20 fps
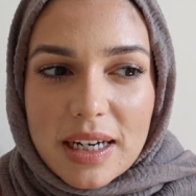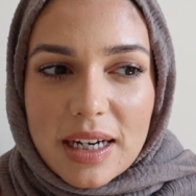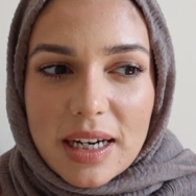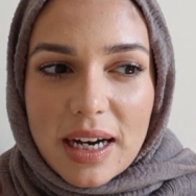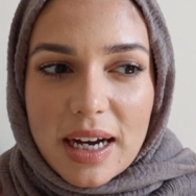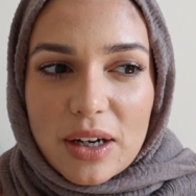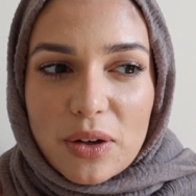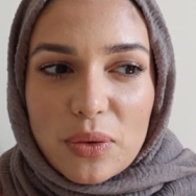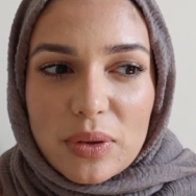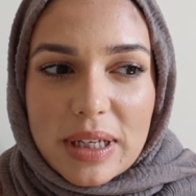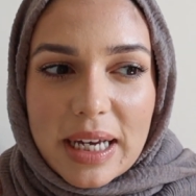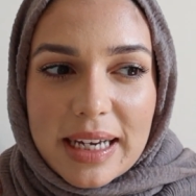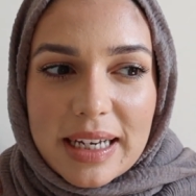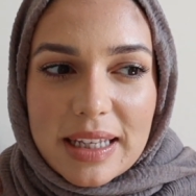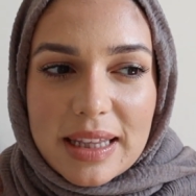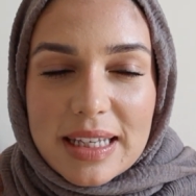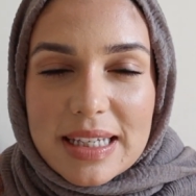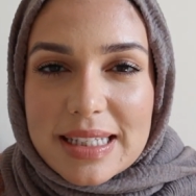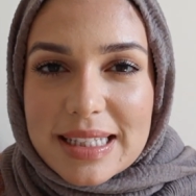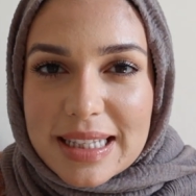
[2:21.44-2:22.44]
I don't
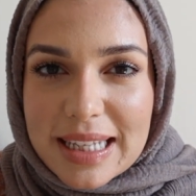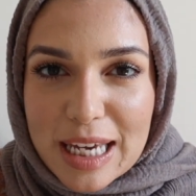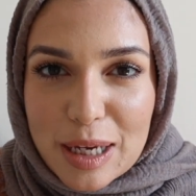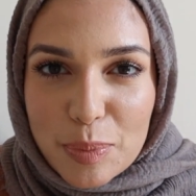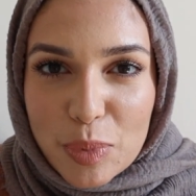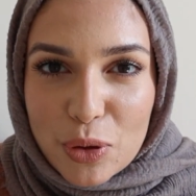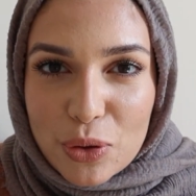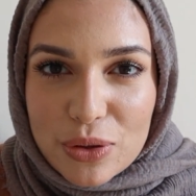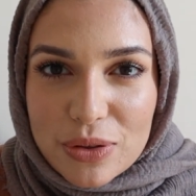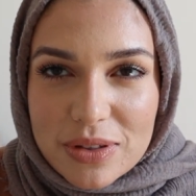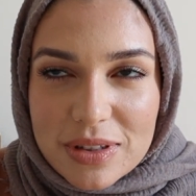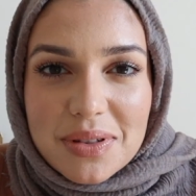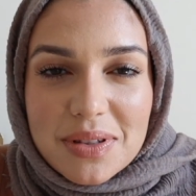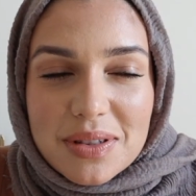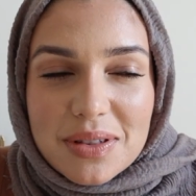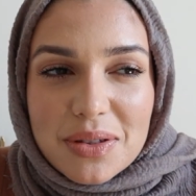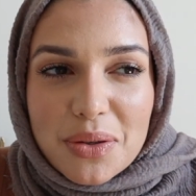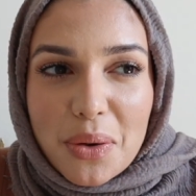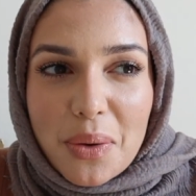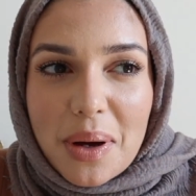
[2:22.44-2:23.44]
like these labels,
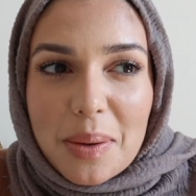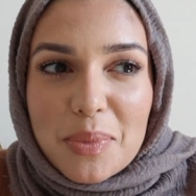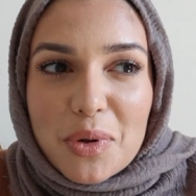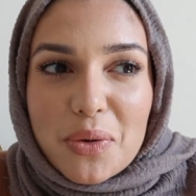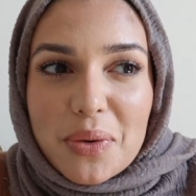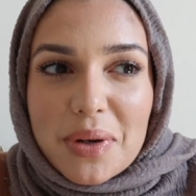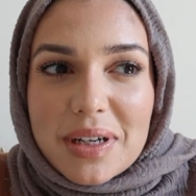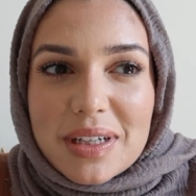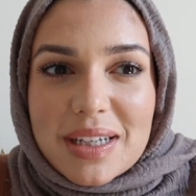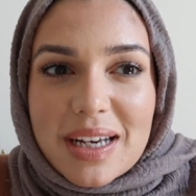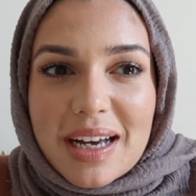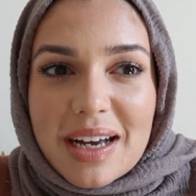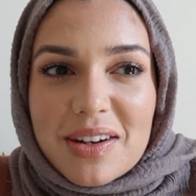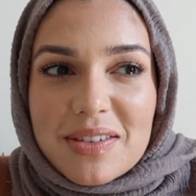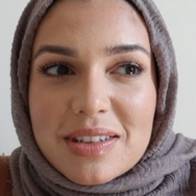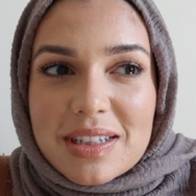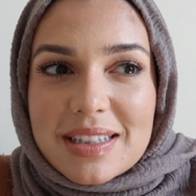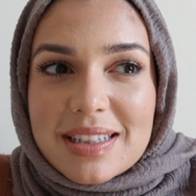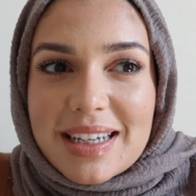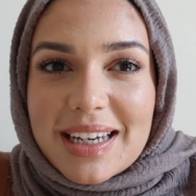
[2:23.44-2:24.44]
so I'm going to
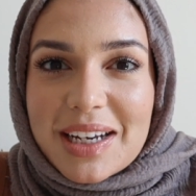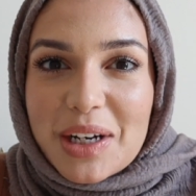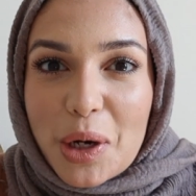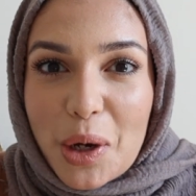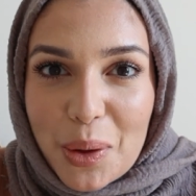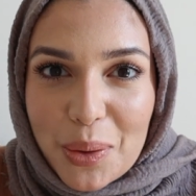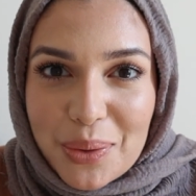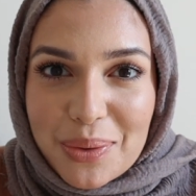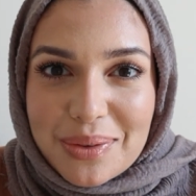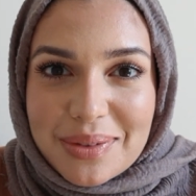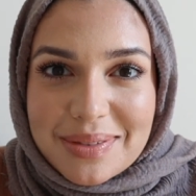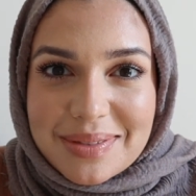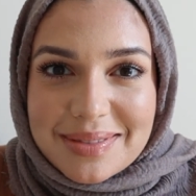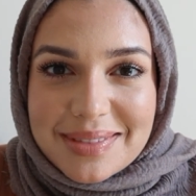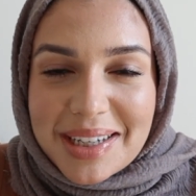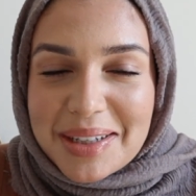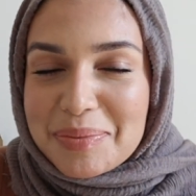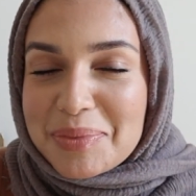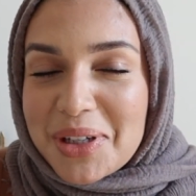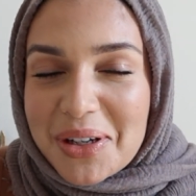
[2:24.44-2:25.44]
have to say no.
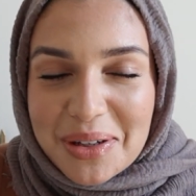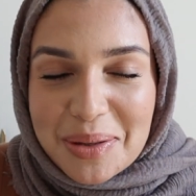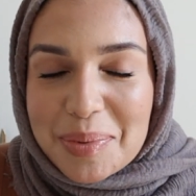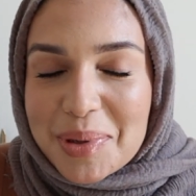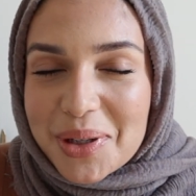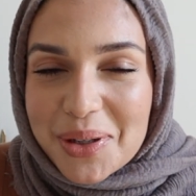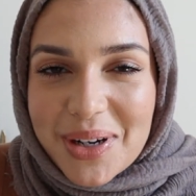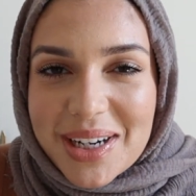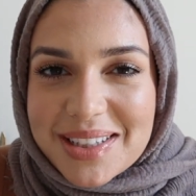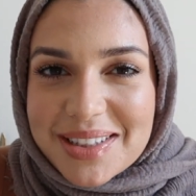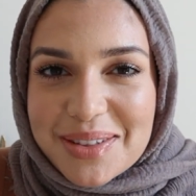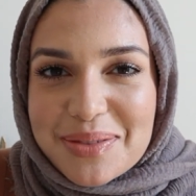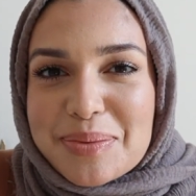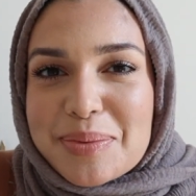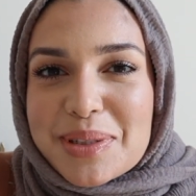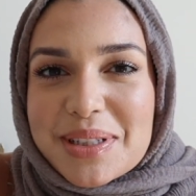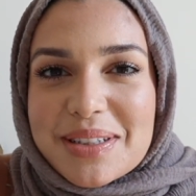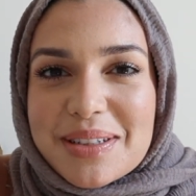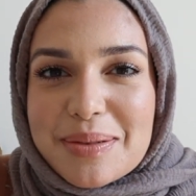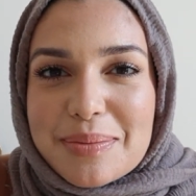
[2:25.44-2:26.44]
I'm not a progressive
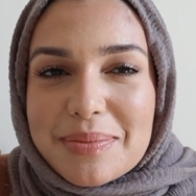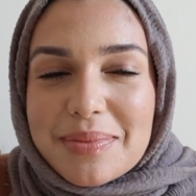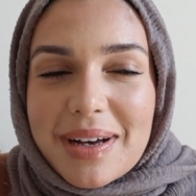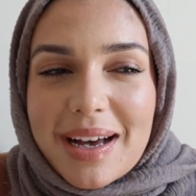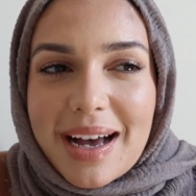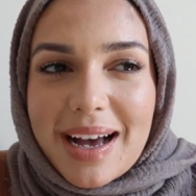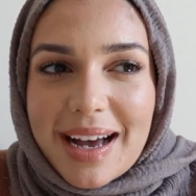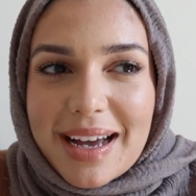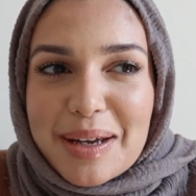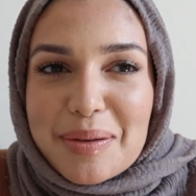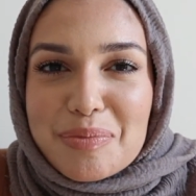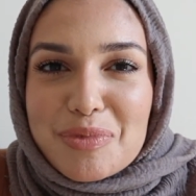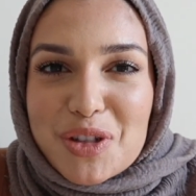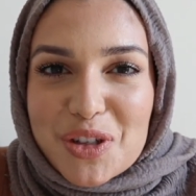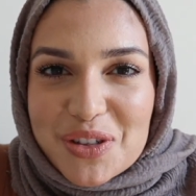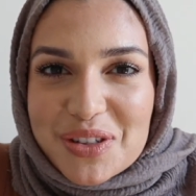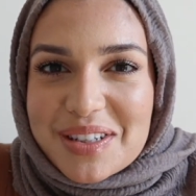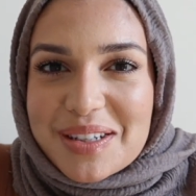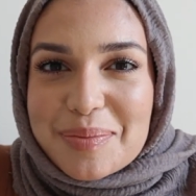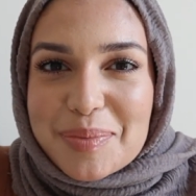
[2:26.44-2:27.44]
Muslim. I am
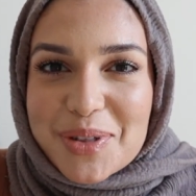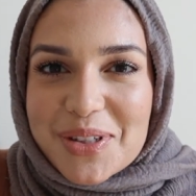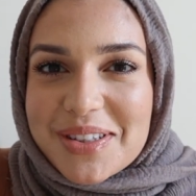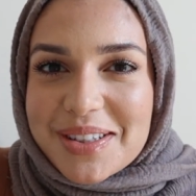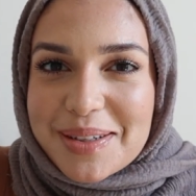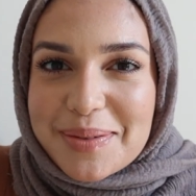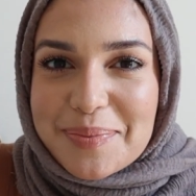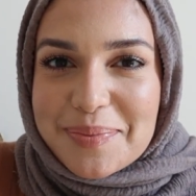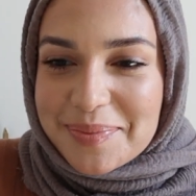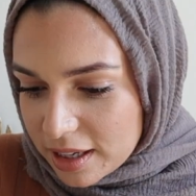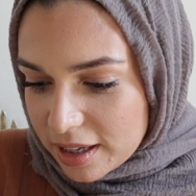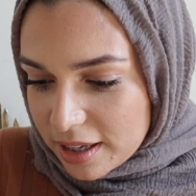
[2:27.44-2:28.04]
just a Muslim.